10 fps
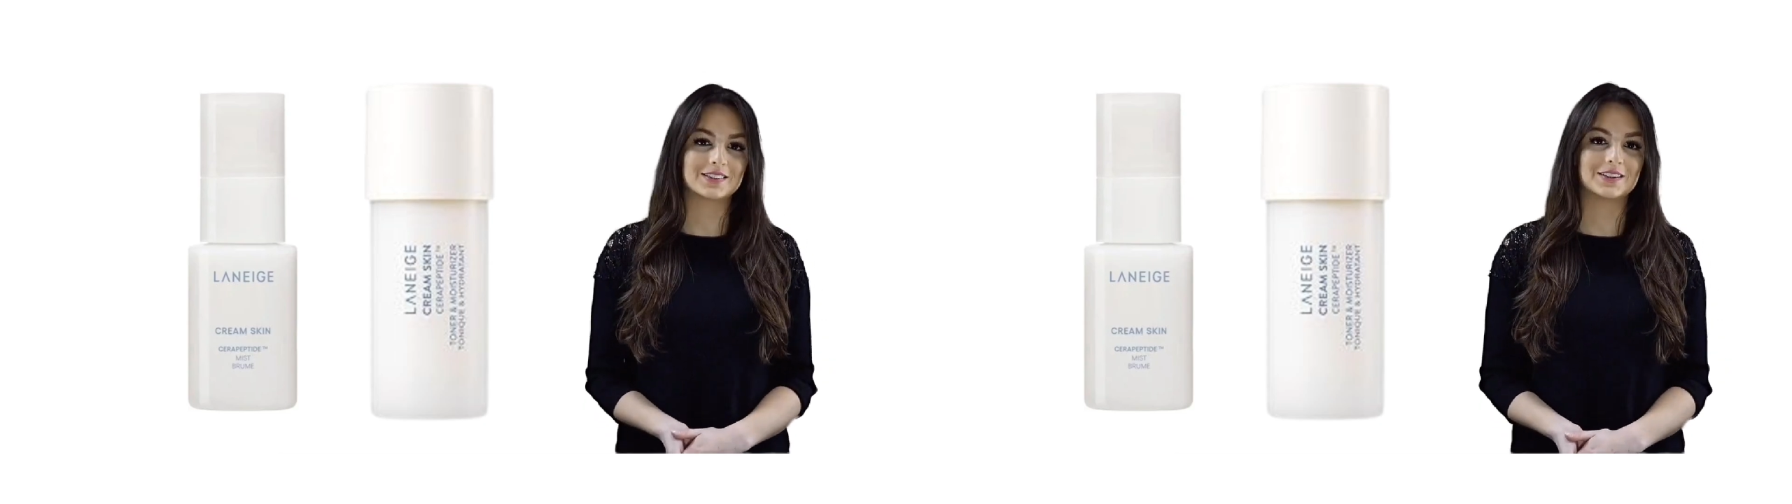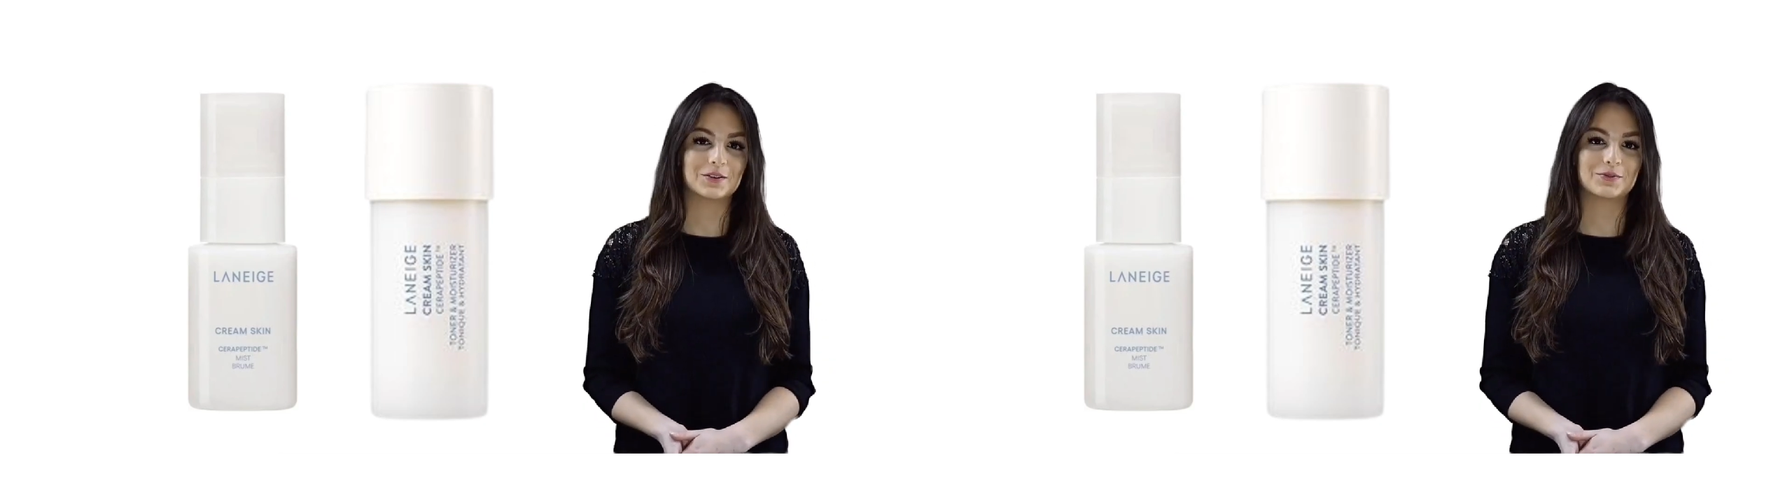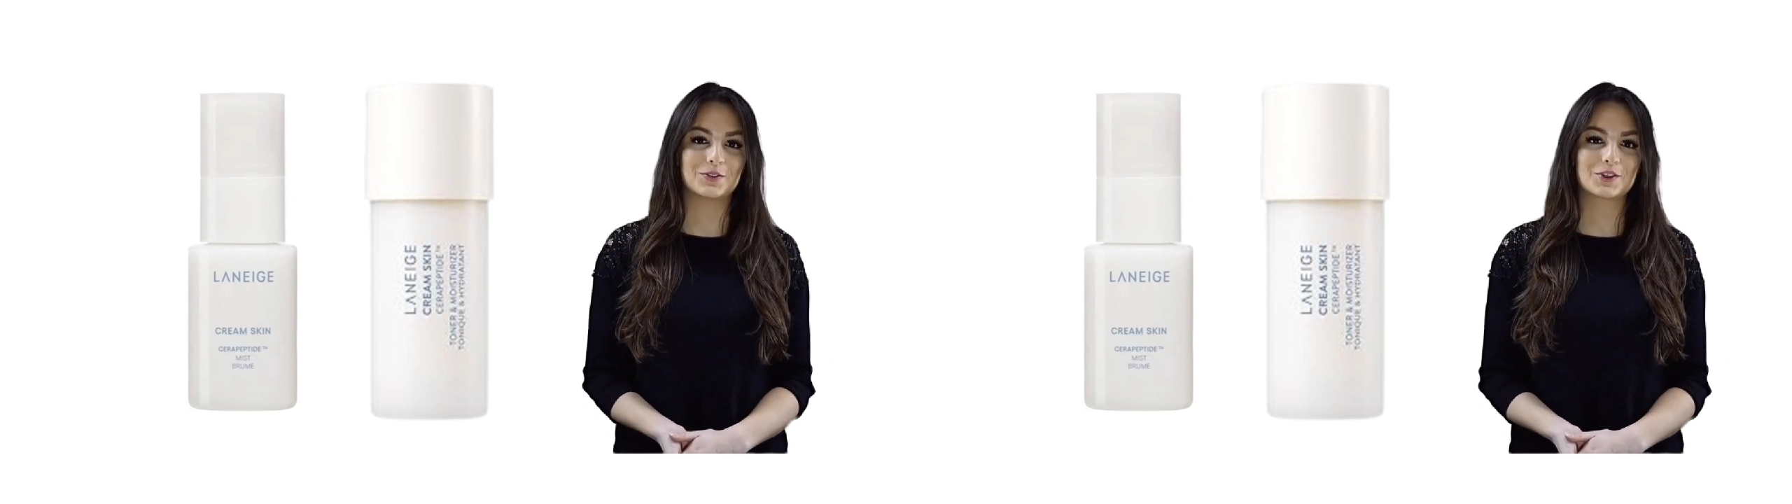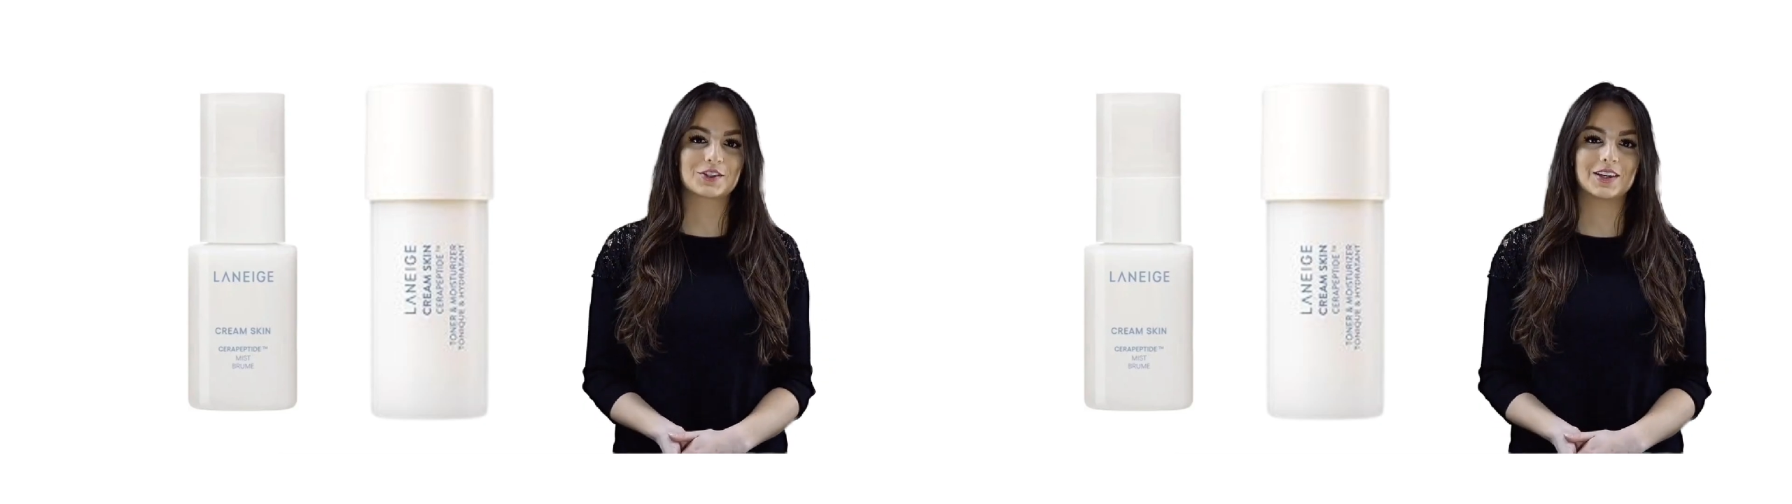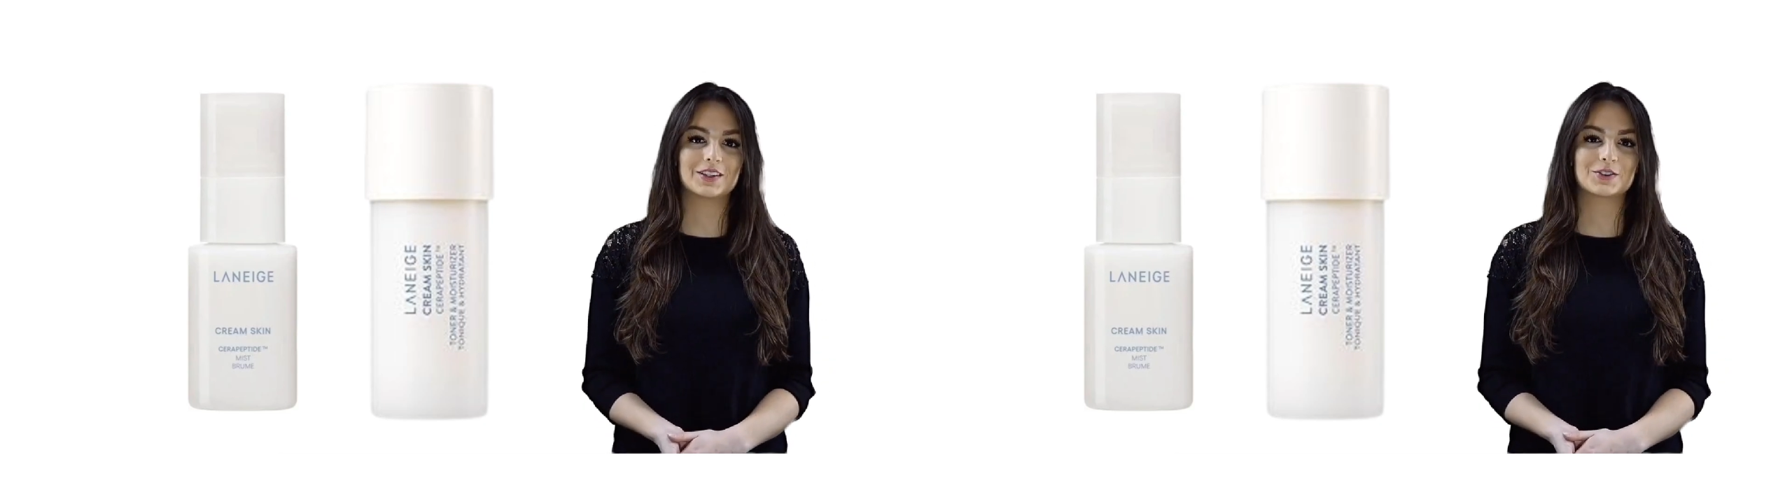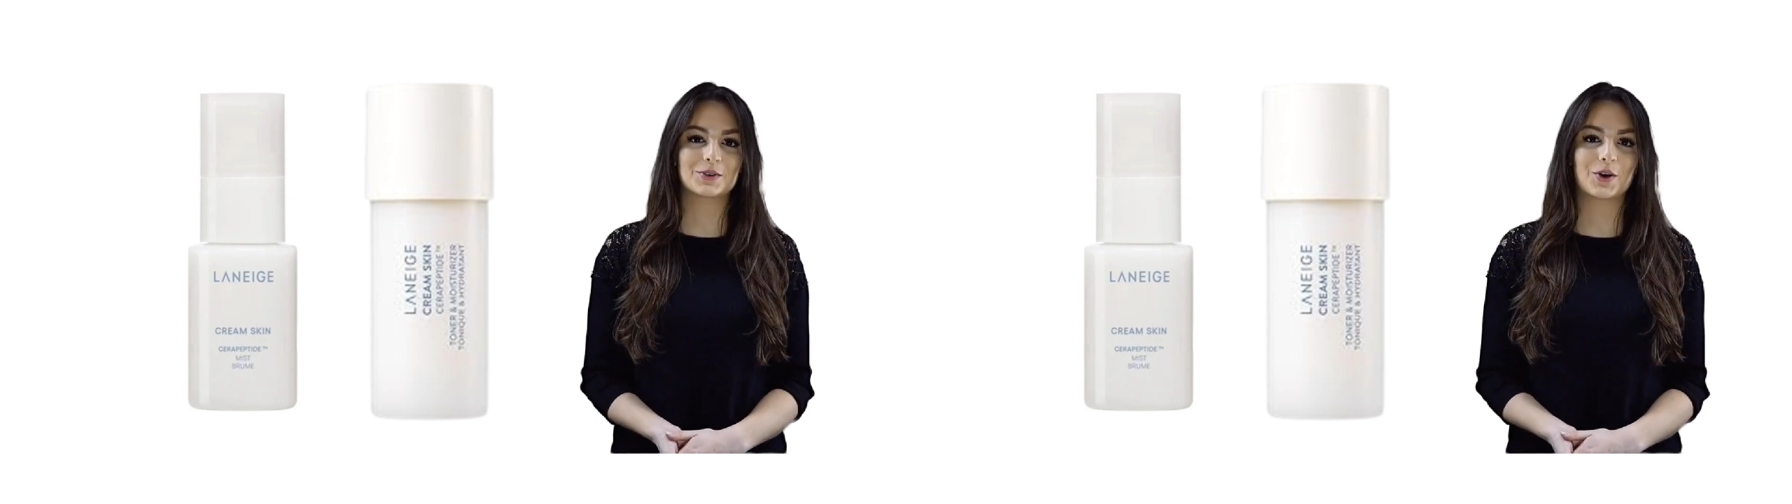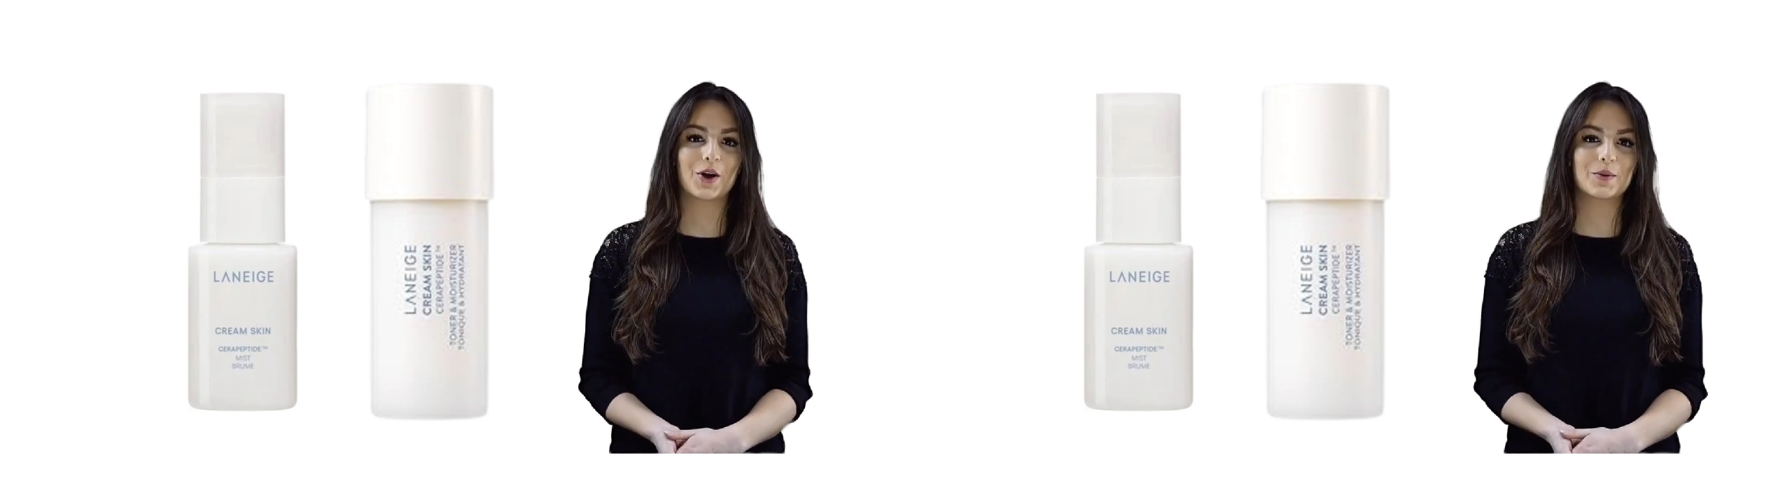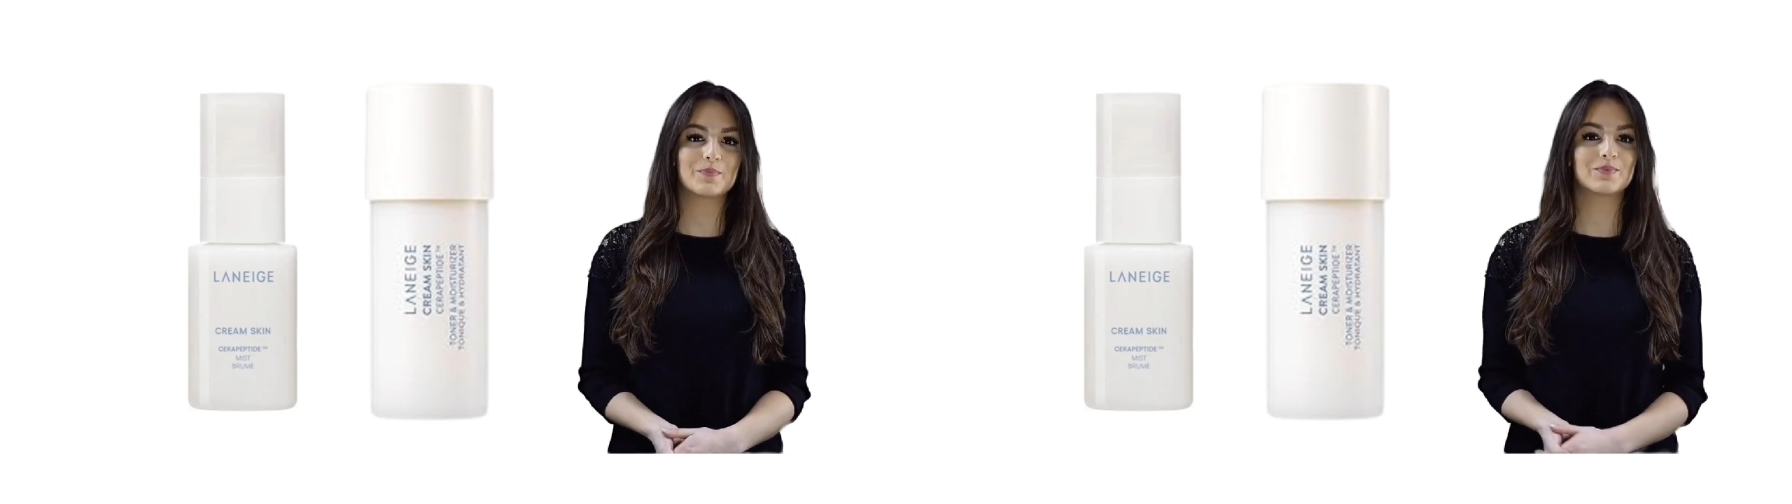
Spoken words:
entire system that's